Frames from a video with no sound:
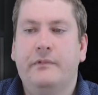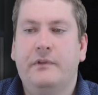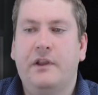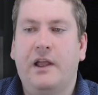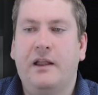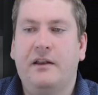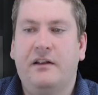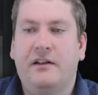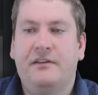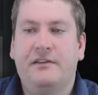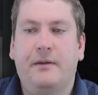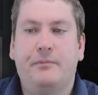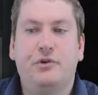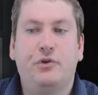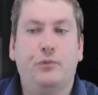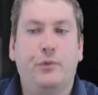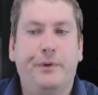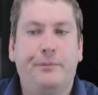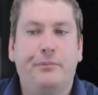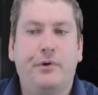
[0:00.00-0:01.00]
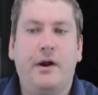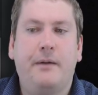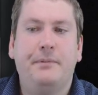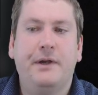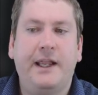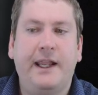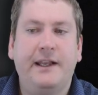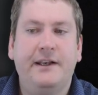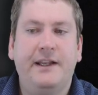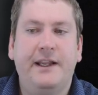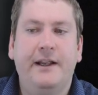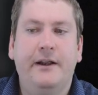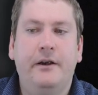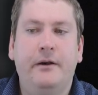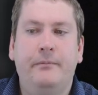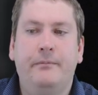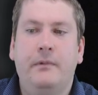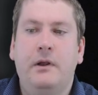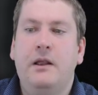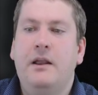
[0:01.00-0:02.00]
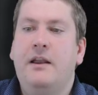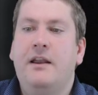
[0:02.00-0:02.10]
That exception would propagate here.